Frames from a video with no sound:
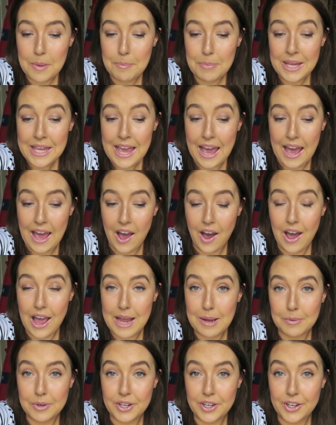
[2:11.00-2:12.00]
But yeah,
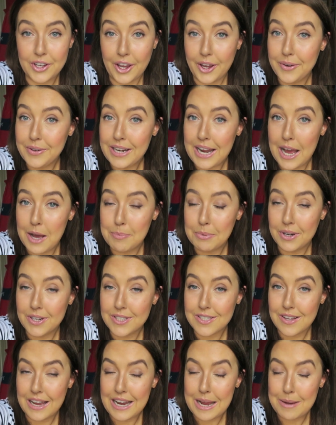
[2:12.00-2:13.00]
I am going to go now
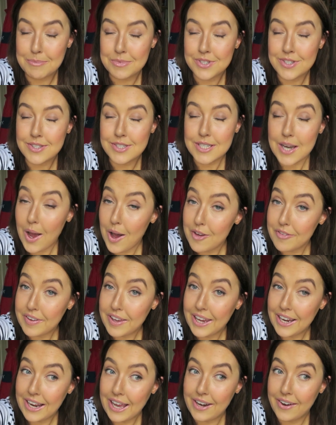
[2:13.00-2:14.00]
because I am
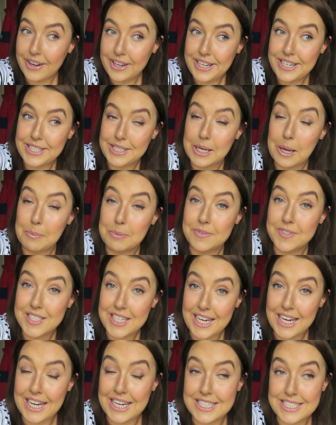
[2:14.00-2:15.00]
starving and I need a cup of
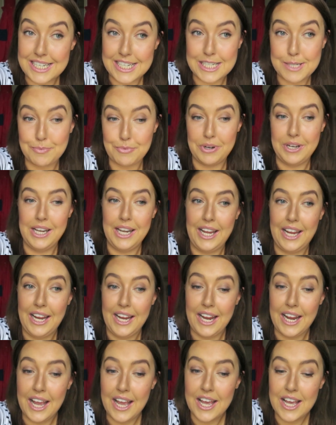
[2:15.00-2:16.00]
tea
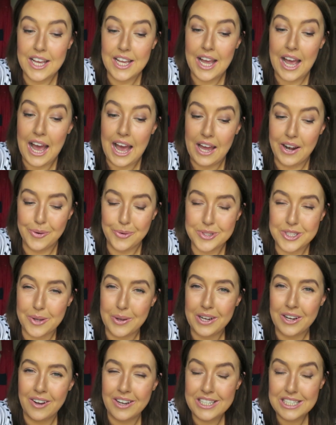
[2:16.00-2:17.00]
desperately. And also
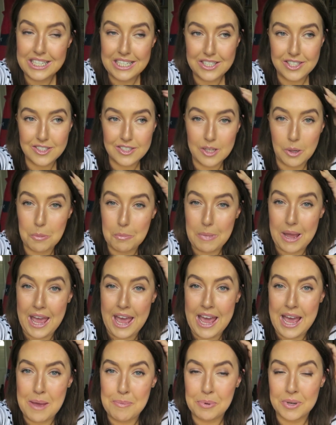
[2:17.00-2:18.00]
I kind of need to do something with my
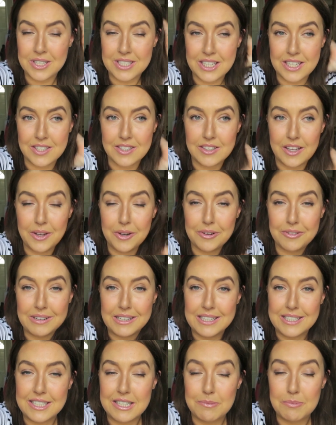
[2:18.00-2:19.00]
hair because it is so
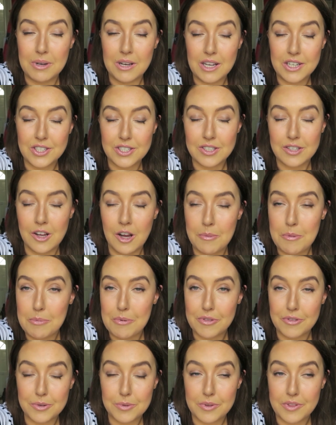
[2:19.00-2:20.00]
greasy, but I just can't be
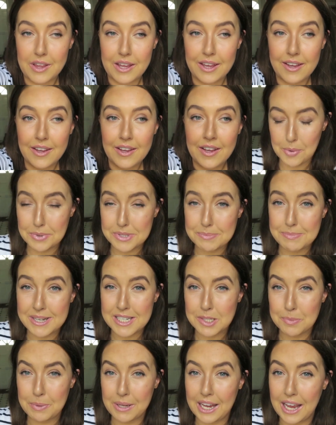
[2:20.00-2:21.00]
bothered with it. I was
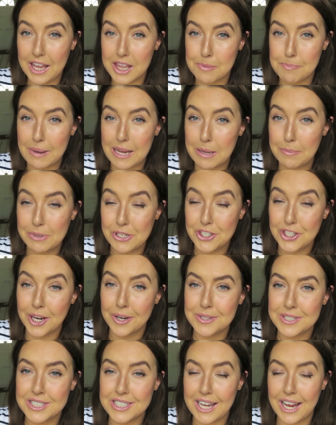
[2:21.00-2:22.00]
meant to be at the baby
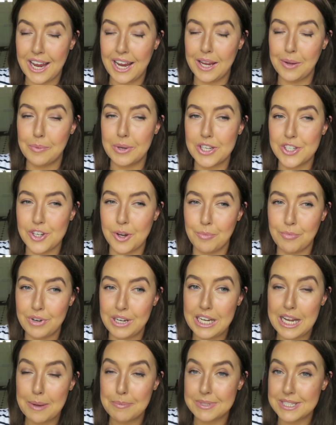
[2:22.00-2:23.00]
show today, which I'm
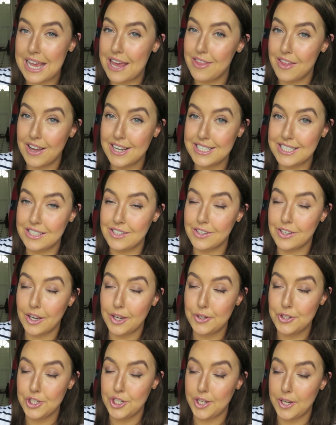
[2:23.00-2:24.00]
really upset that I didn't
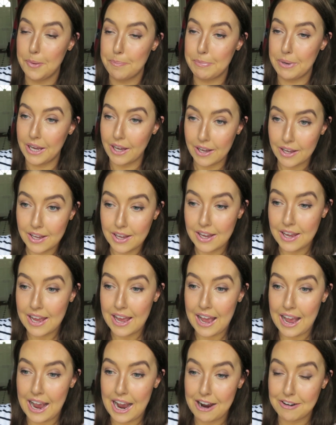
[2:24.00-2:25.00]
go to, but
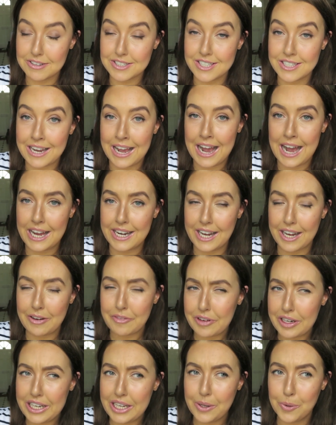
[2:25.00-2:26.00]
Harrison had a
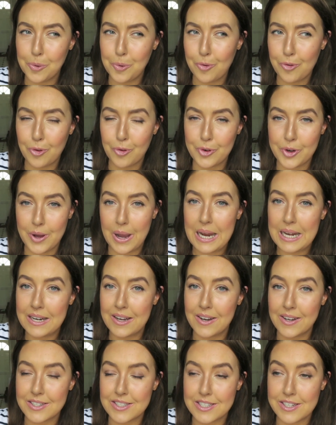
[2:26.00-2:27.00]
really awful night
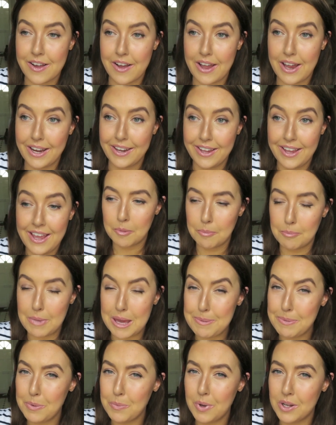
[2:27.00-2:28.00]
last night.
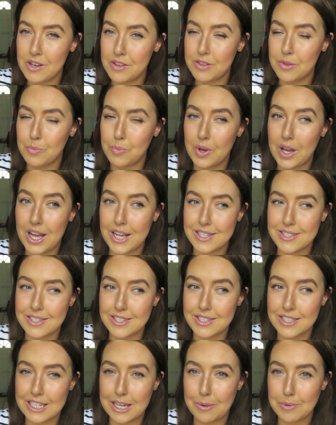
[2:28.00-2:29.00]
Maybe one of the worst
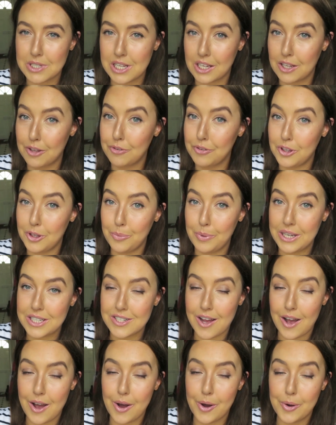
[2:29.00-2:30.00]
since he was like a few
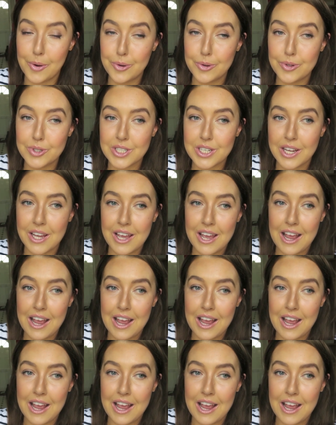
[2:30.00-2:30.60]
weeks old.